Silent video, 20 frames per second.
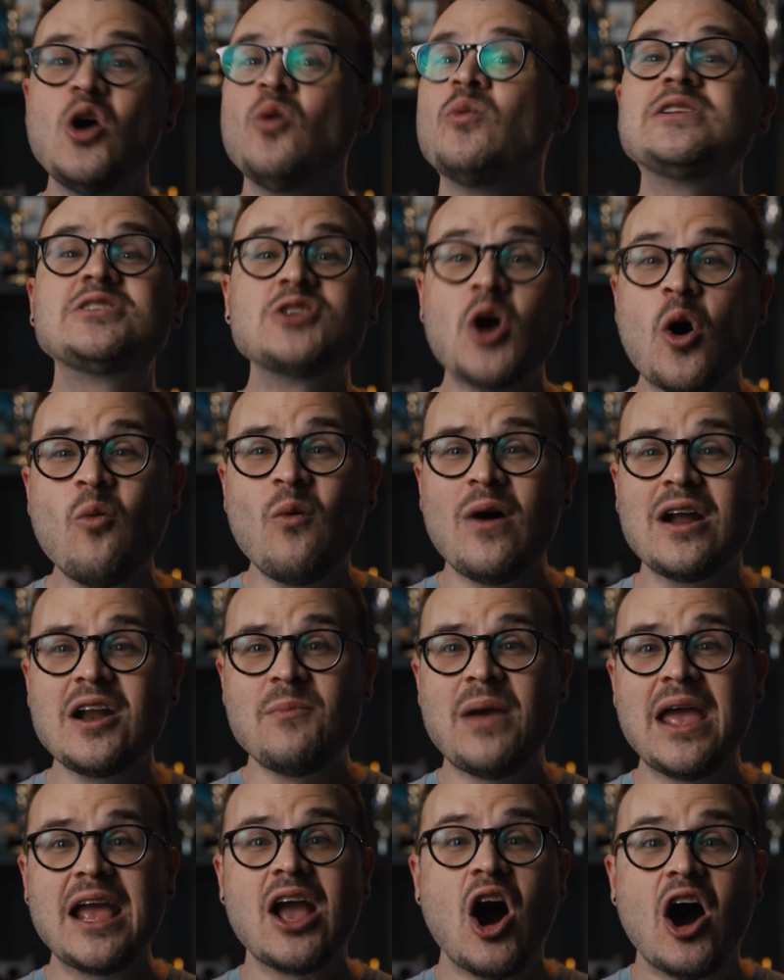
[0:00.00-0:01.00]
We don't want to
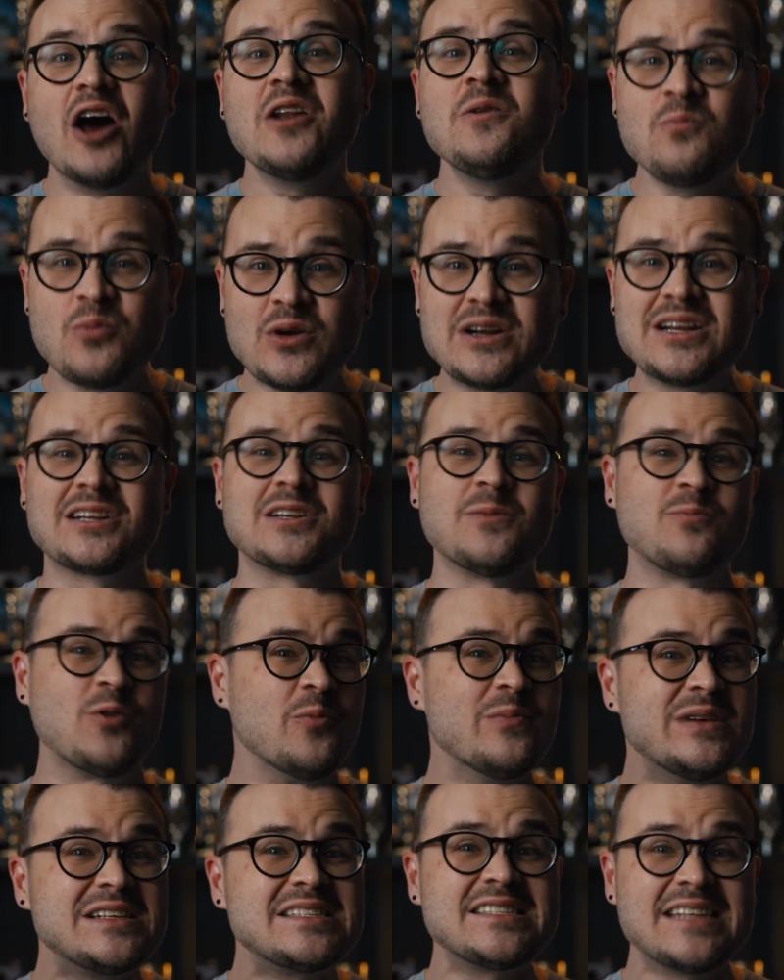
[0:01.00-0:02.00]
make
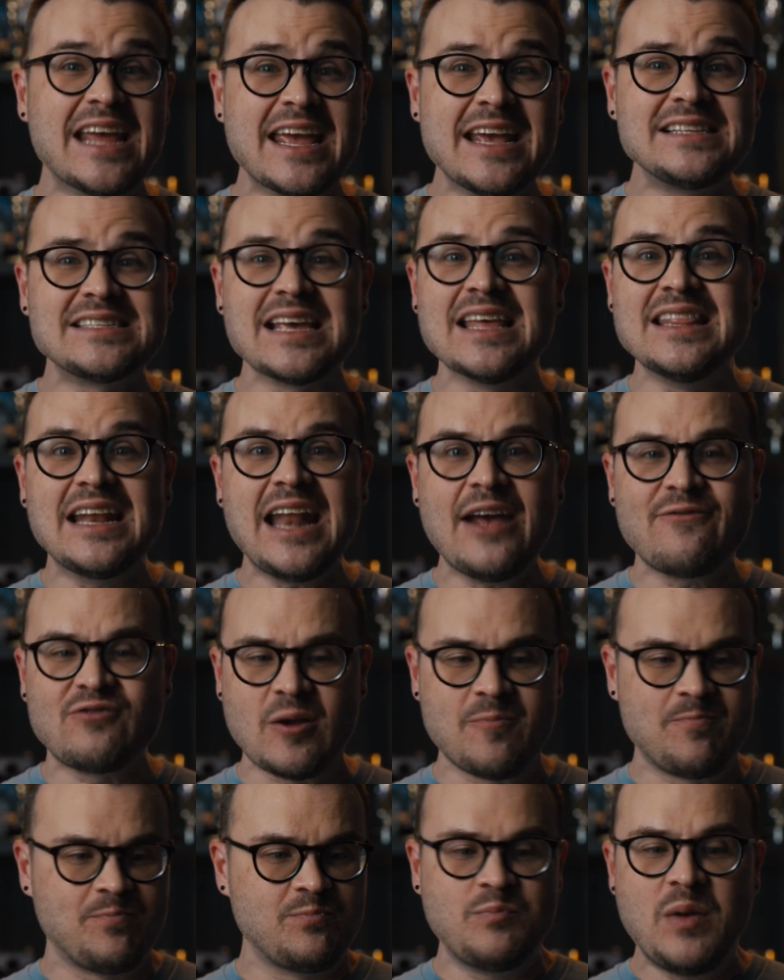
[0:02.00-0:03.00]
unpredictable mistakes and then have
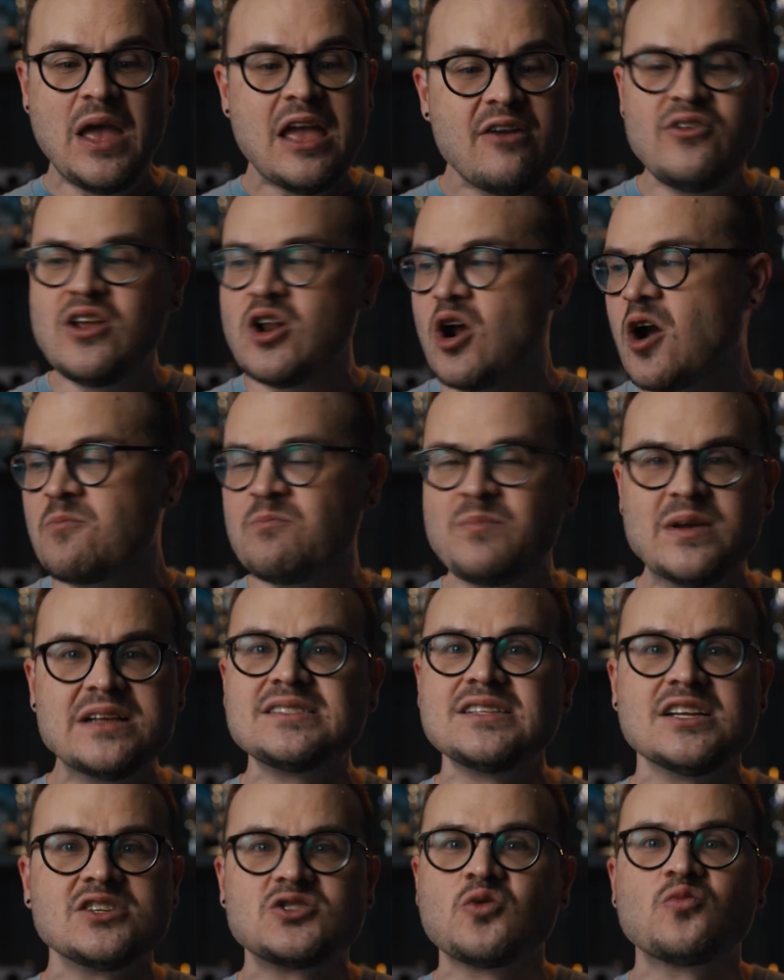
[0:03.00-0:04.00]
to pivot our
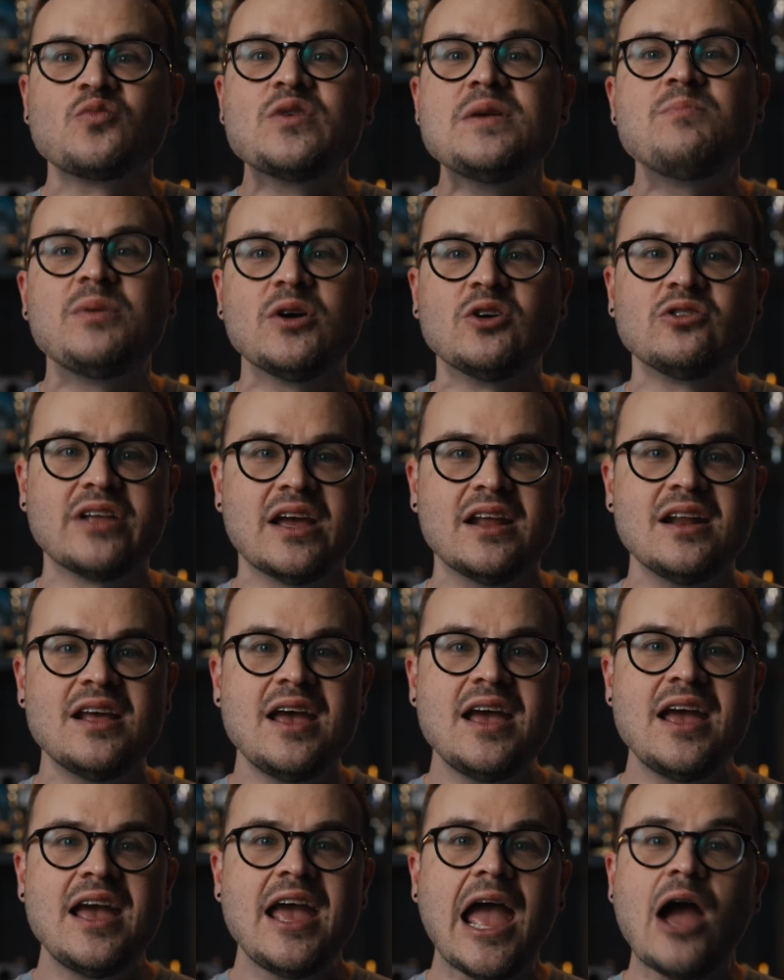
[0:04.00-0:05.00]
business or rebuild it.
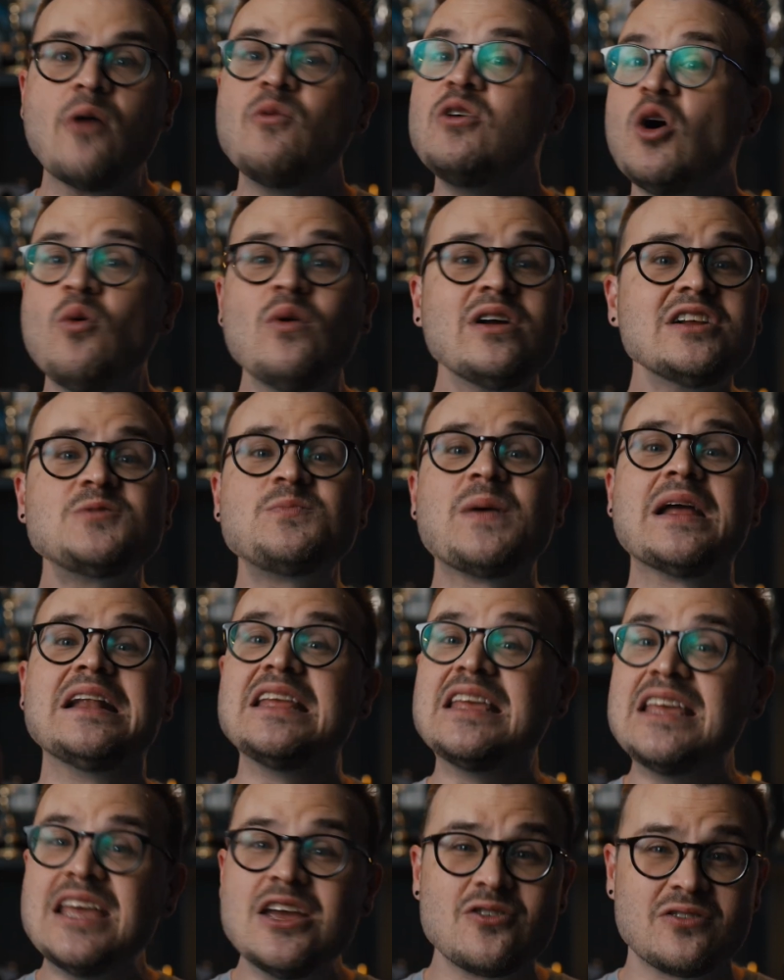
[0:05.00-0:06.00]
And we don't want to
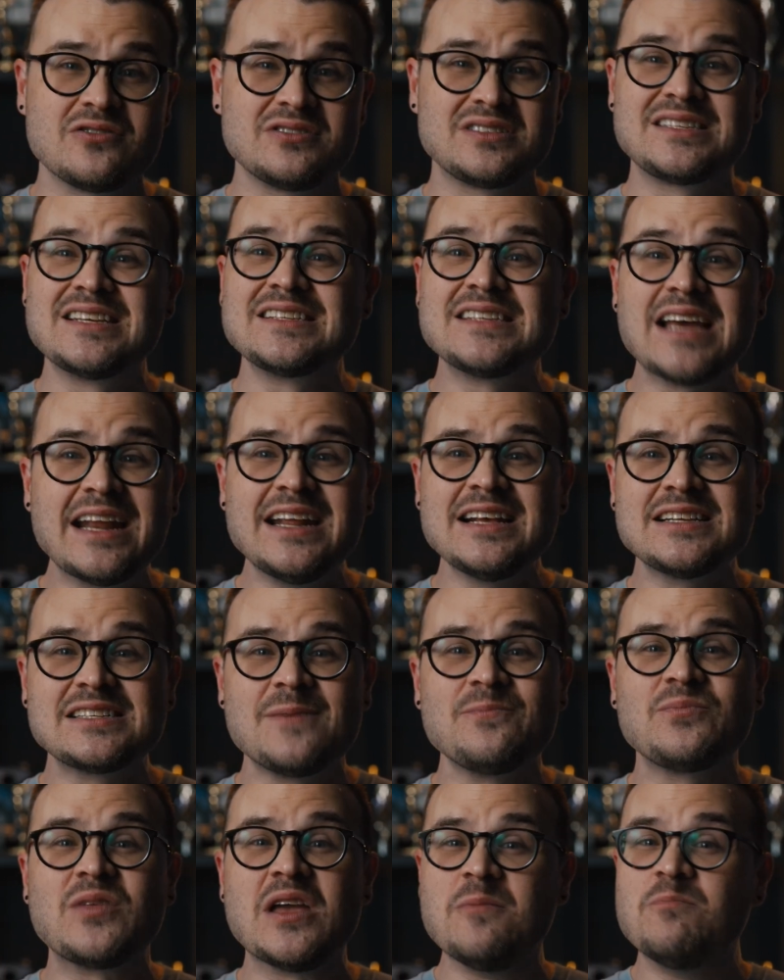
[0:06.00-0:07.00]
spend years designing
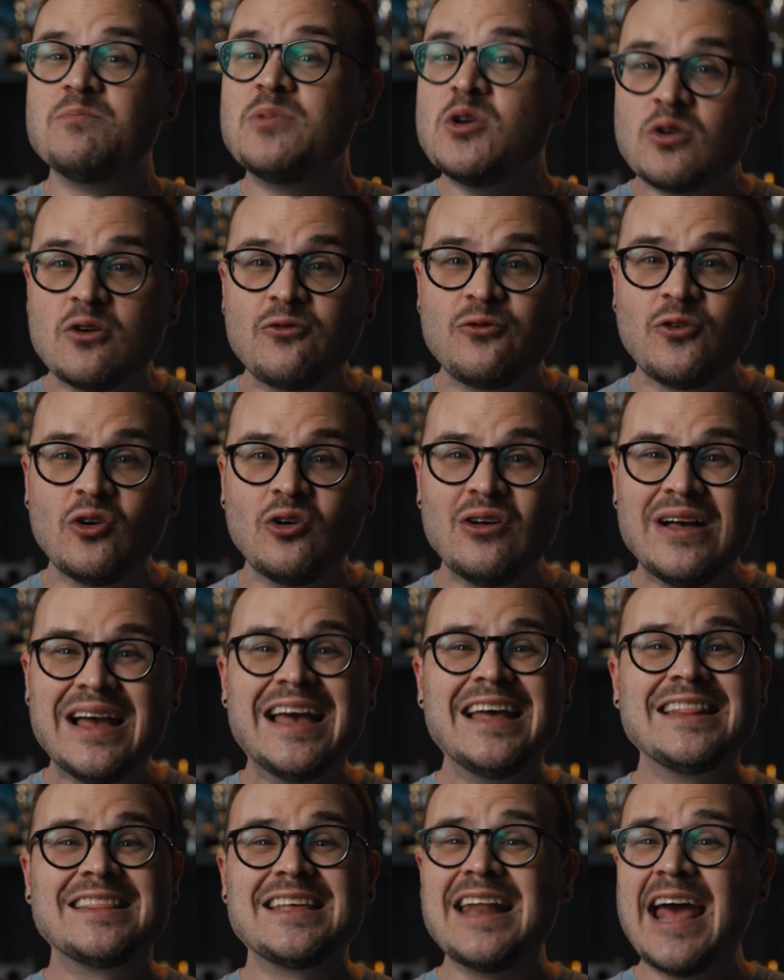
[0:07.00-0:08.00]
something beautiful
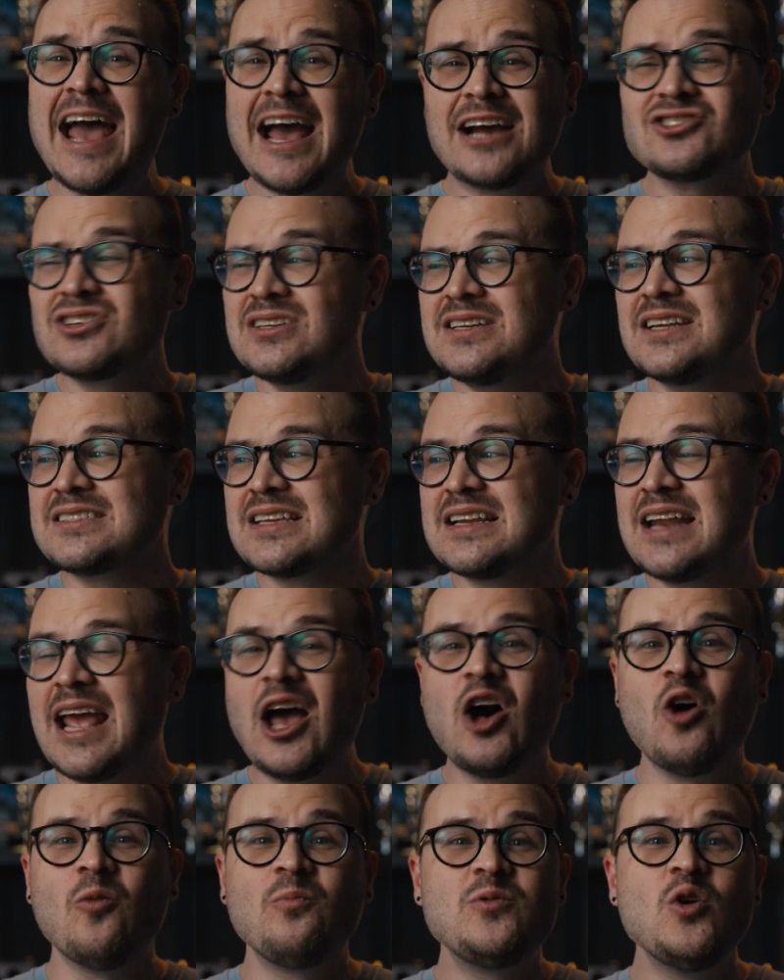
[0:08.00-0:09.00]
that actually doesn't
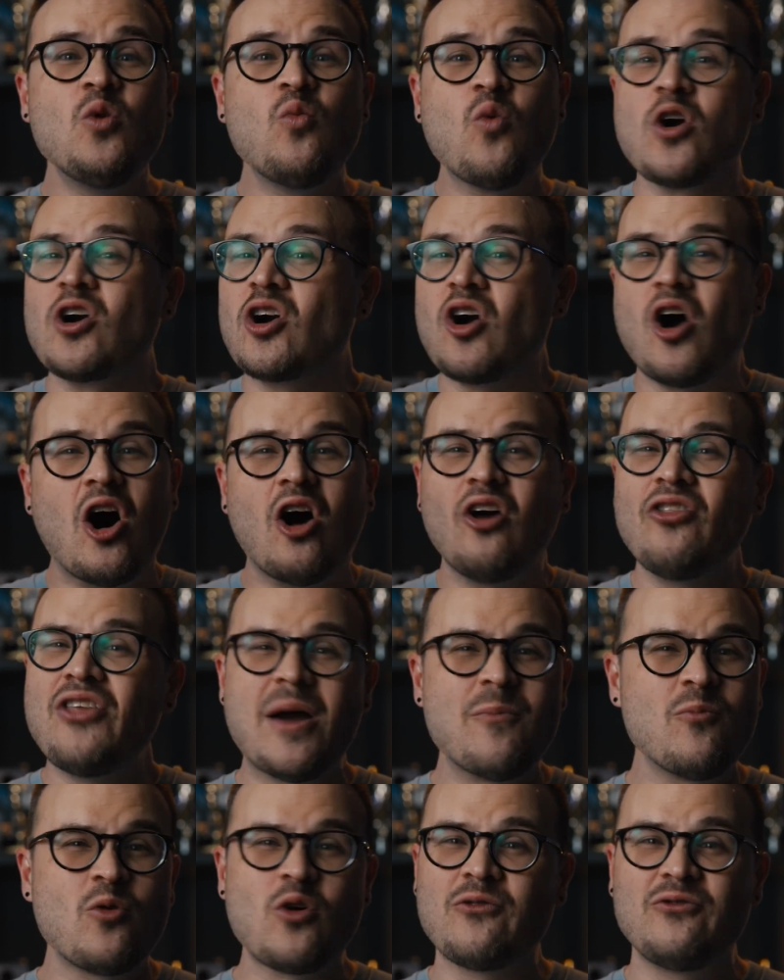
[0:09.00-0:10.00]
help you work all
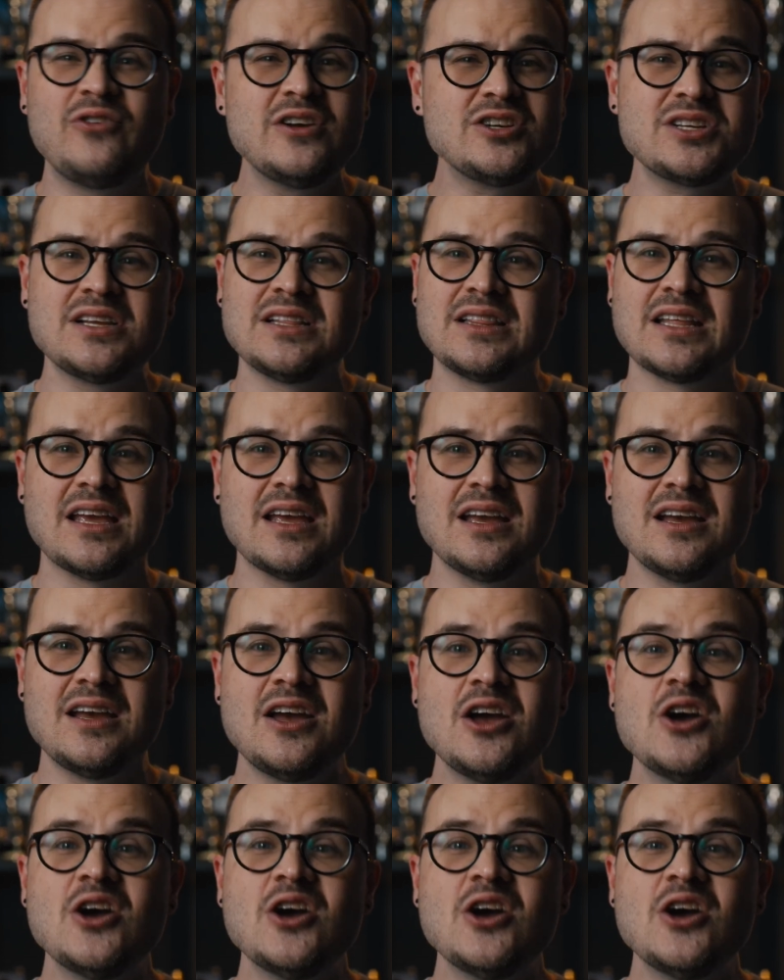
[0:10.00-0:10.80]
that more efficiently.